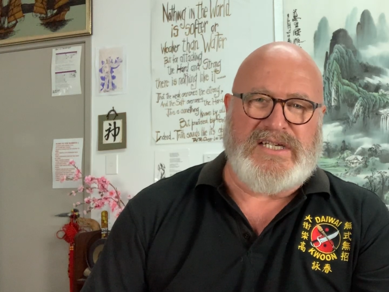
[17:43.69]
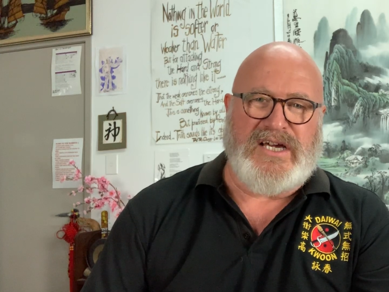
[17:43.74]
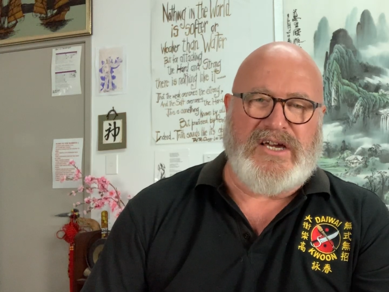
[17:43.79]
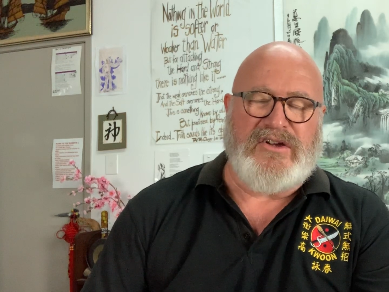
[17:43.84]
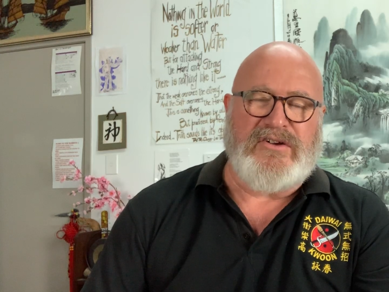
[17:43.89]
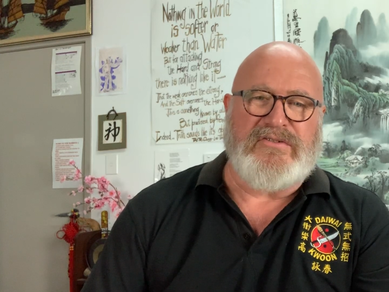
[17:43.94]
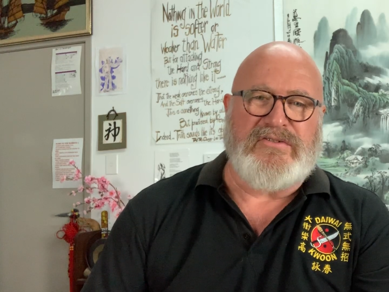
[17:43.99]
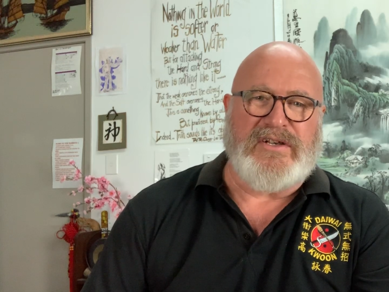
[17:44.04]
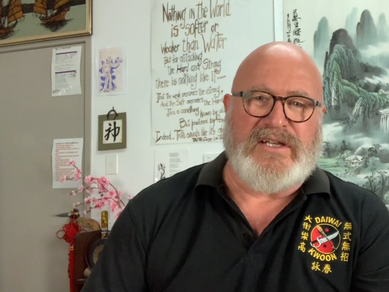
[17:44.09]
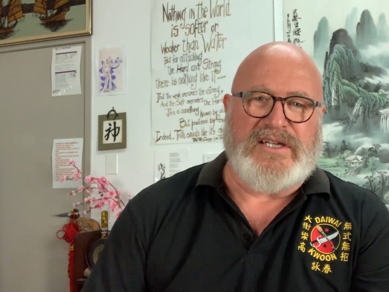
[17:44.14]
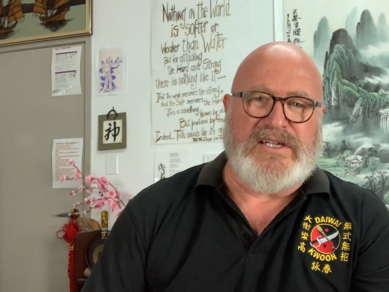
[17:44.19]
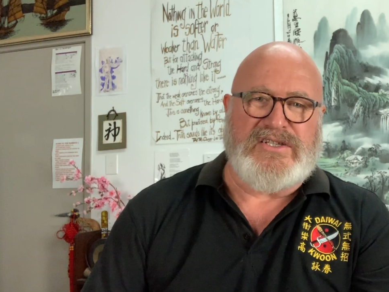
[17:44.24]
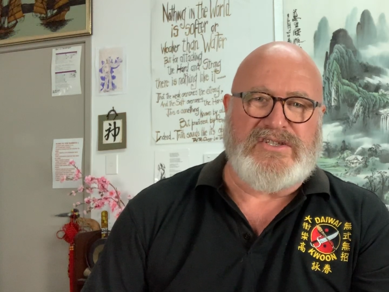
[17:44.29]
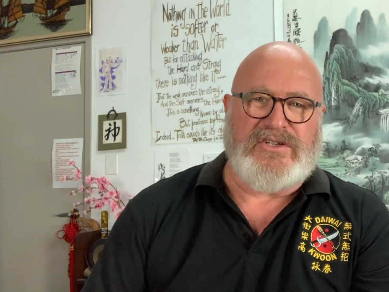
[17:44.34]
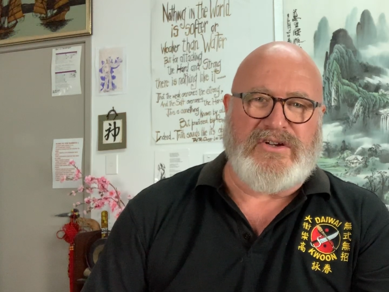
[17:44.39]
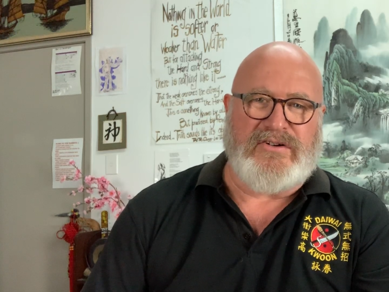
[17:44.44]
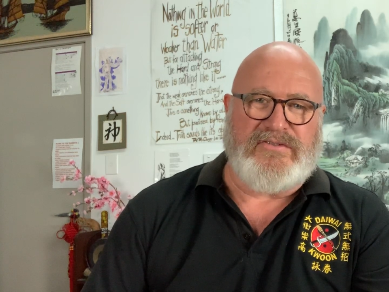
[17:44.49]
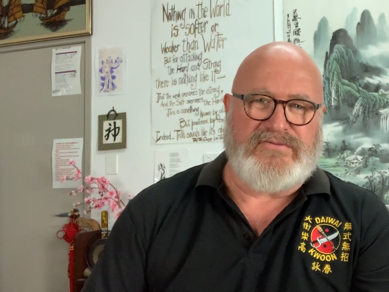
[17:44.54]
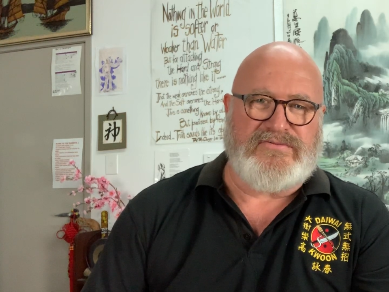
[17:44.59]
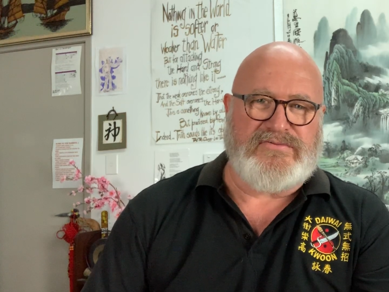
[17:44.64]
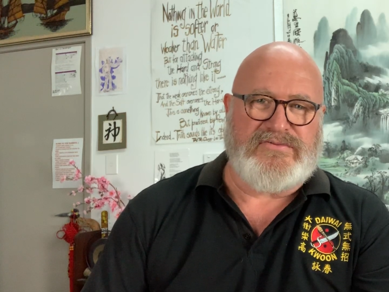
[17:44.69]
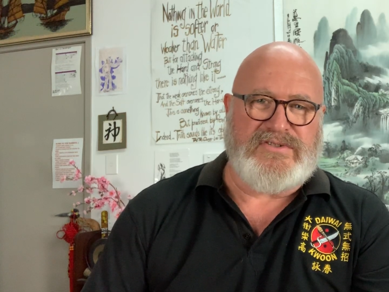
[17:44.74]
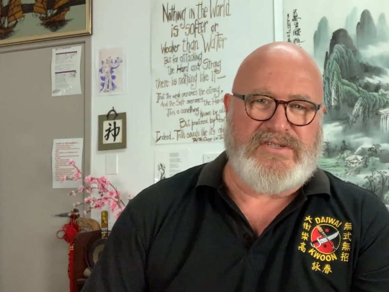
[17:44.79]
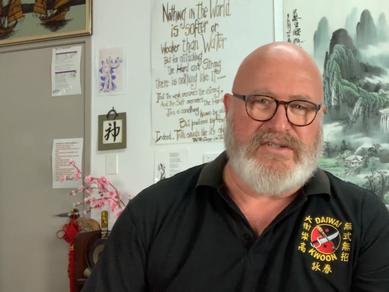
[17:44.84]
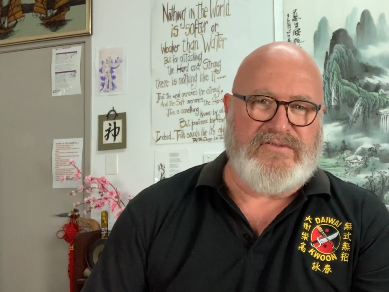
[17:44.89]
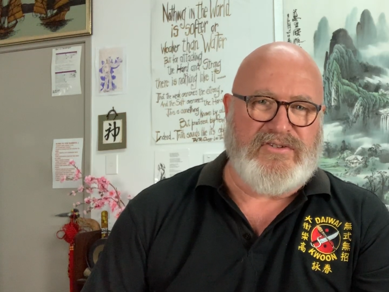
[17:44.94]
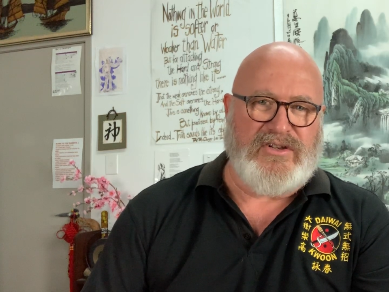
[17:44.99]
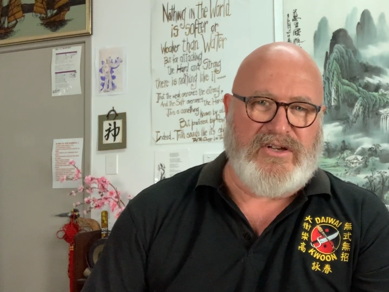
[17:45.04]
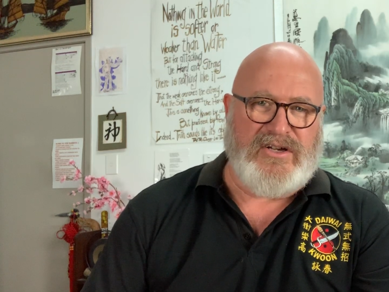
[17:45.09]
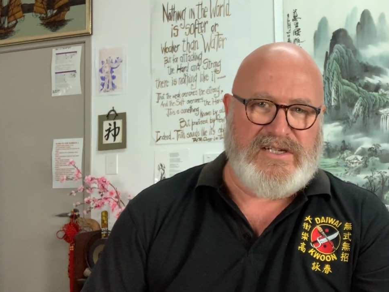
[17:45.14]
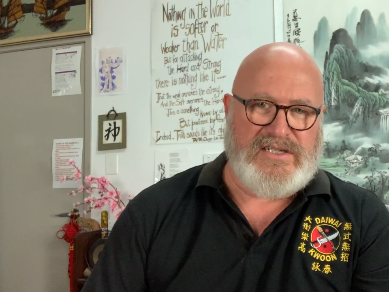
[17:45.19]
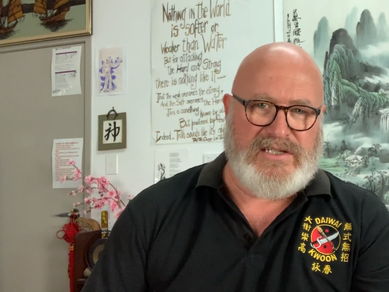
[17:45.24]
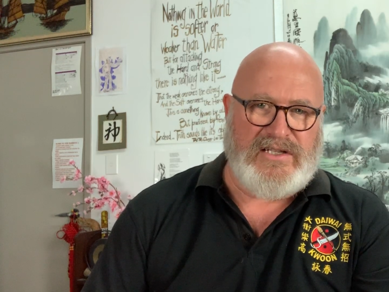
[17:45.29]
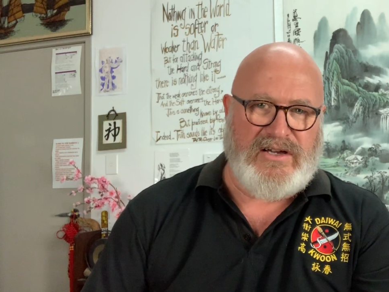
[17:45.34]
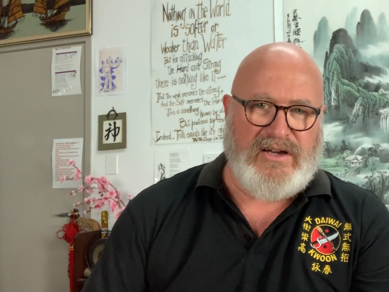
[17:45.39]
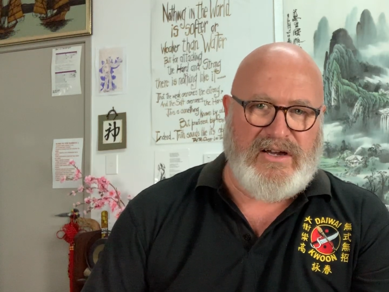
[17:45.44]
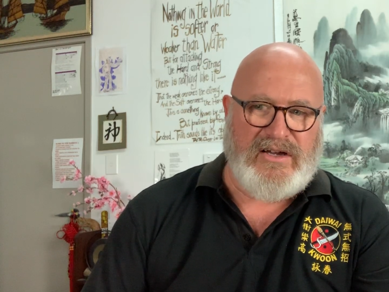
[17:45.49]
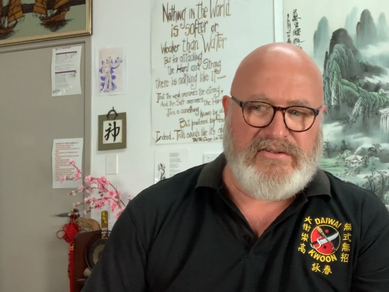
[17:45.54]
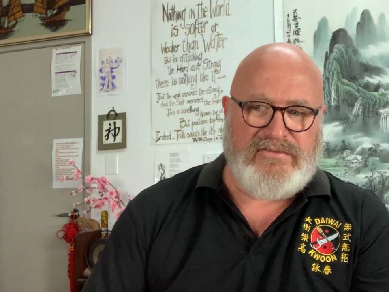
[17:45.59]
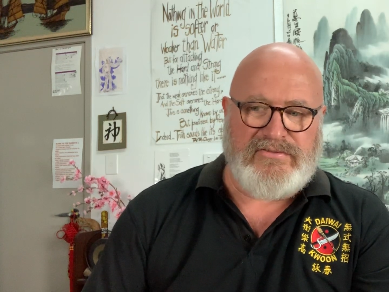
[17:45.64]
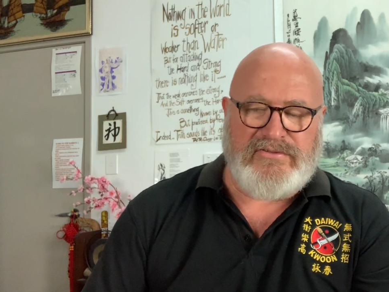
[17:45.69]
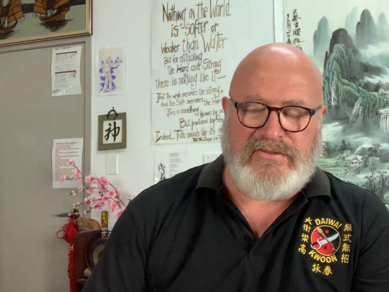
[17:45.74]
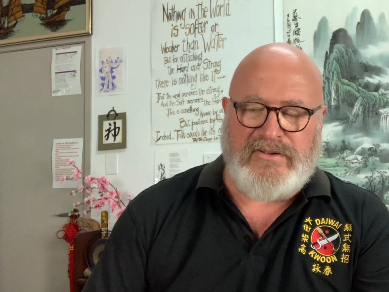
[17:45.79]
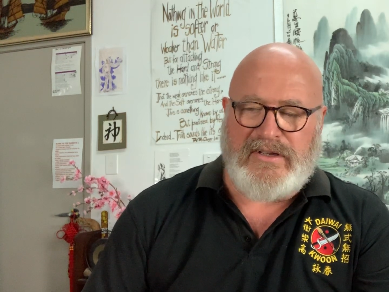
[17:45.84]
overly soft, civilized life.